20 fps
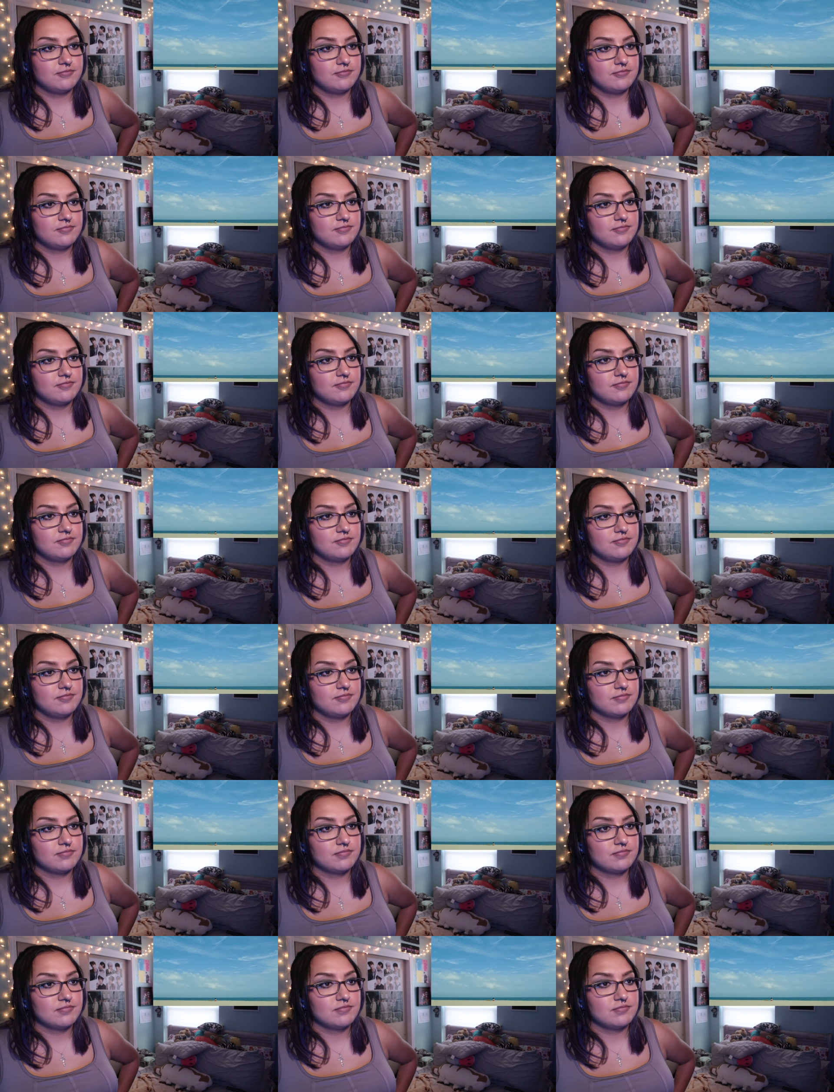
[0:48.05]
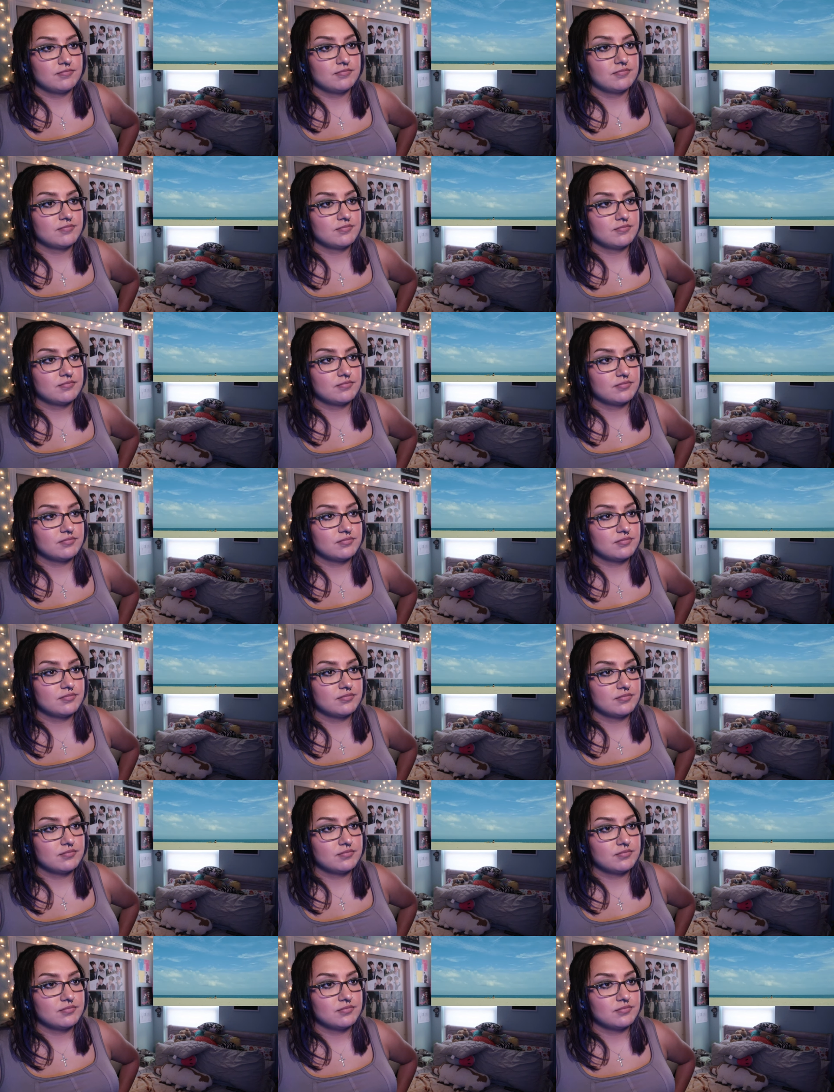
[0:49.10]

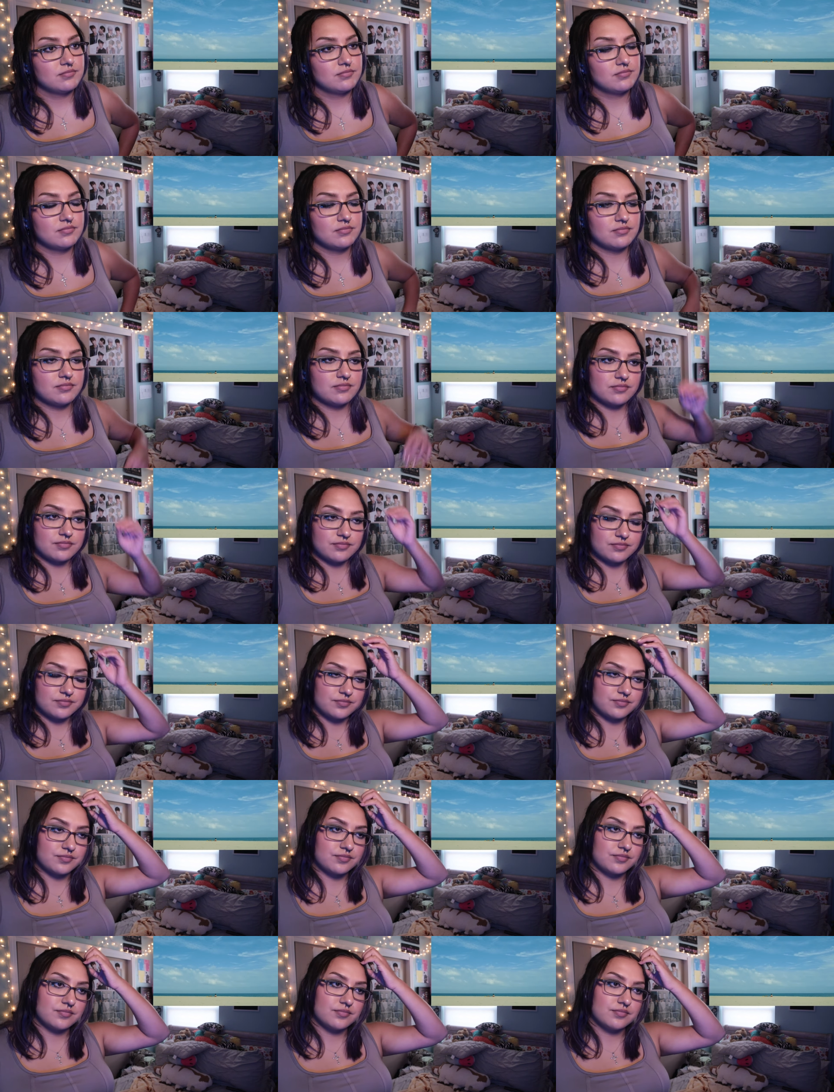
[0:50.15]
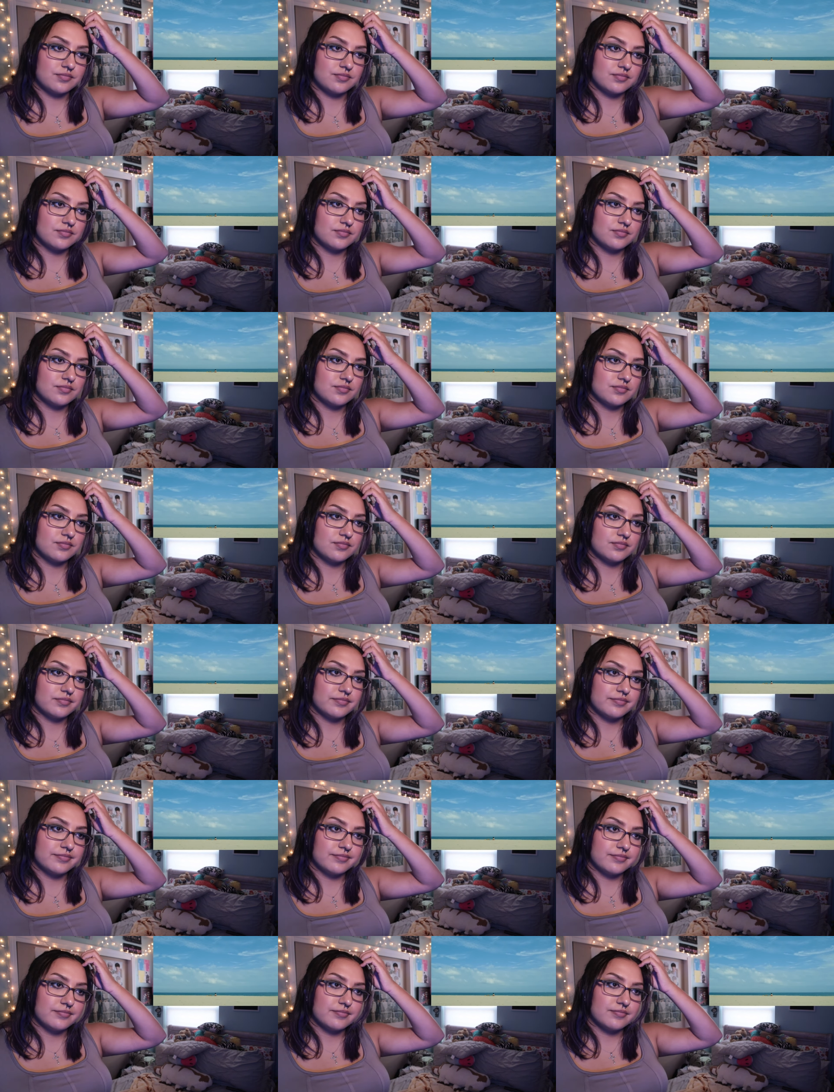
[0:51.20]

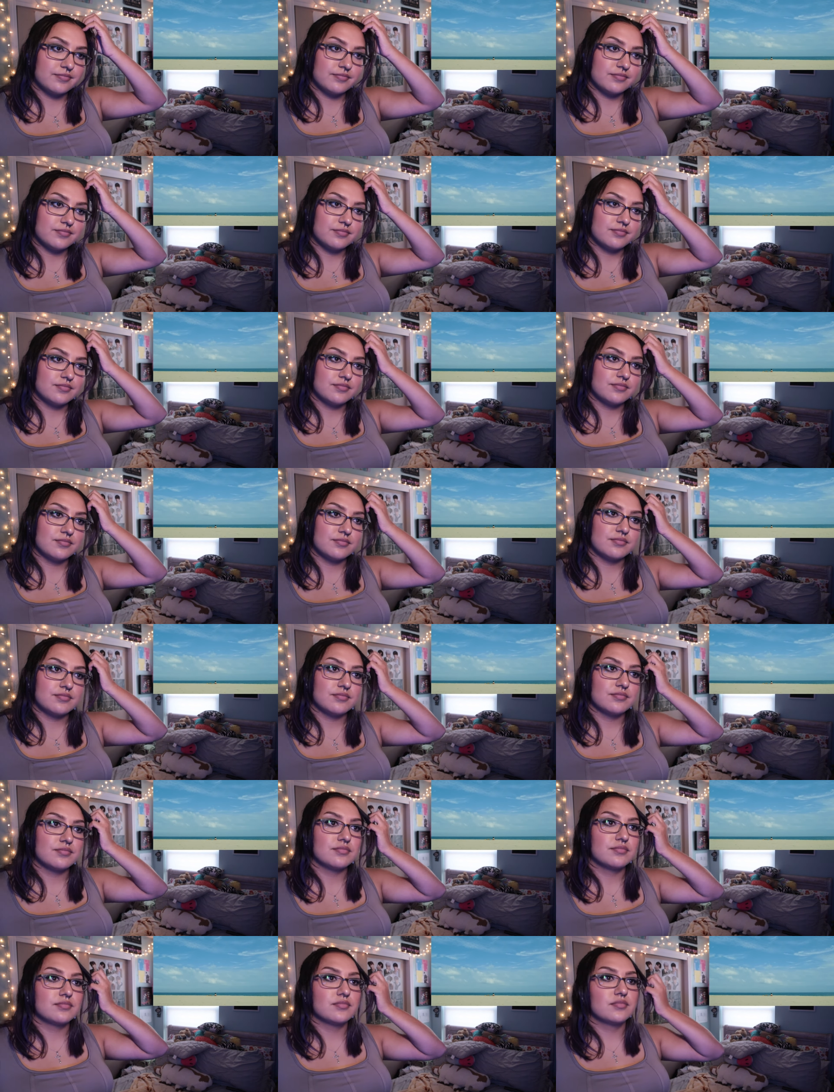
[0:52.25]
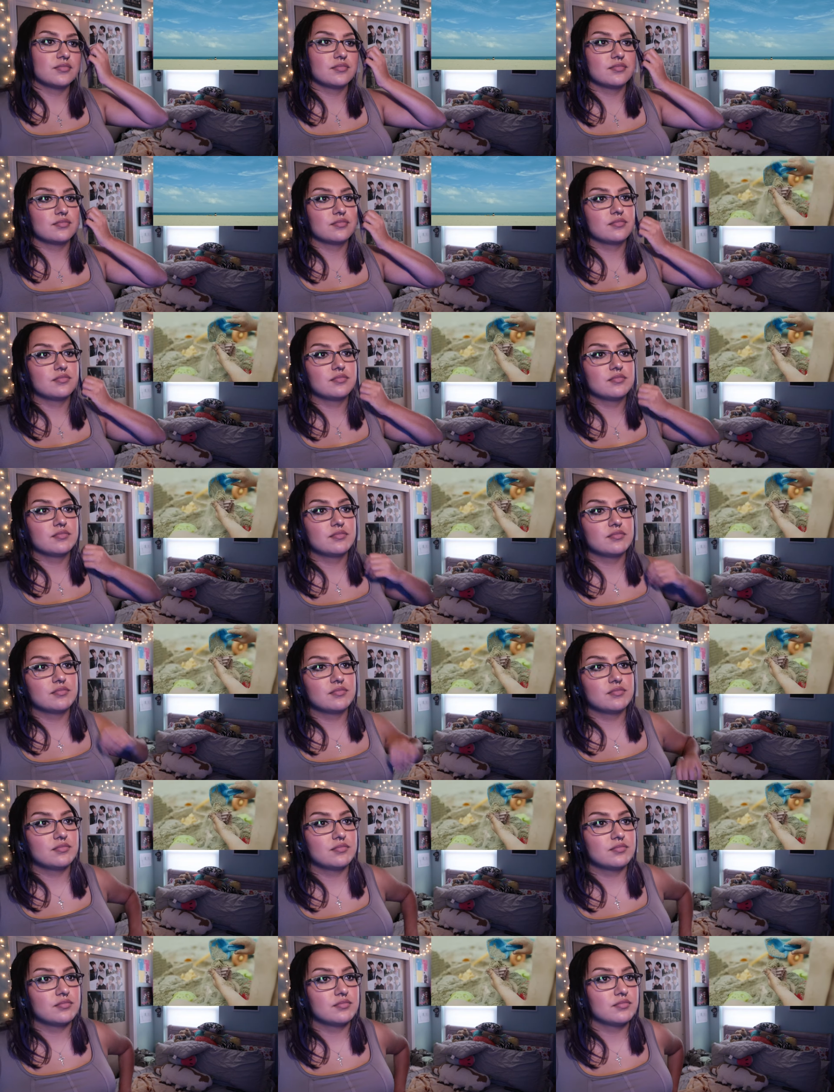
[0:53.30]

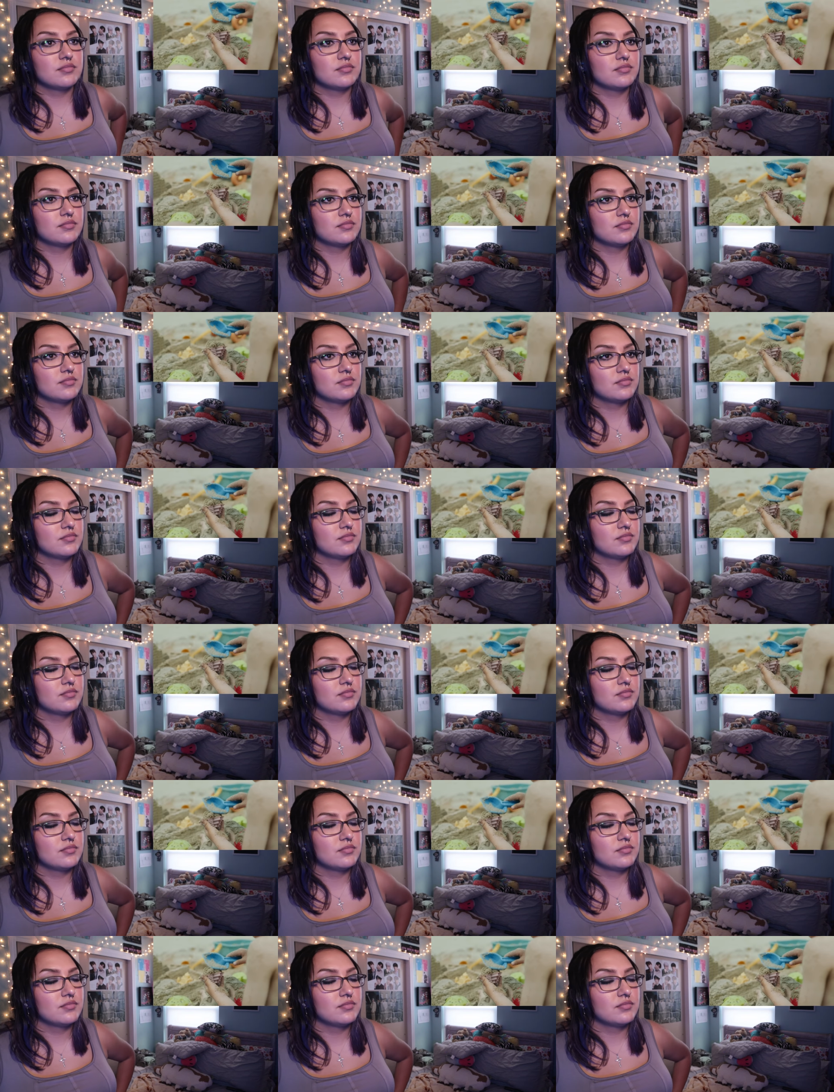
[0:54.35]
(no one is talking)